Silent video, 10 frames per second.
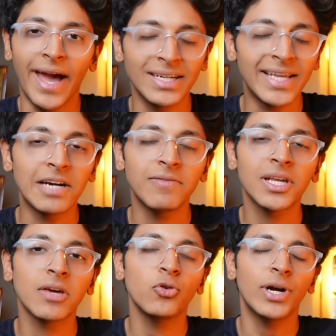And that will
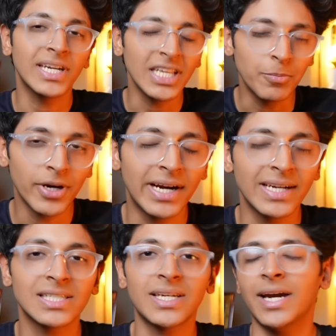give you a deeper
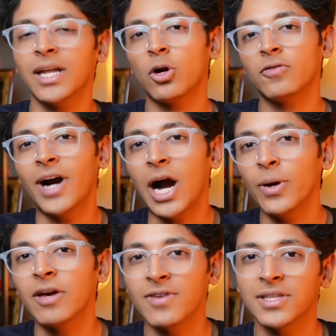understanding of how
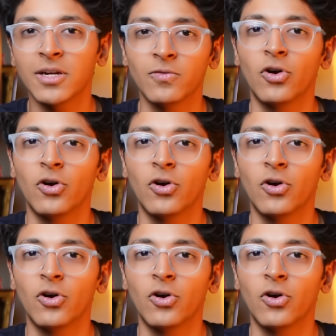everything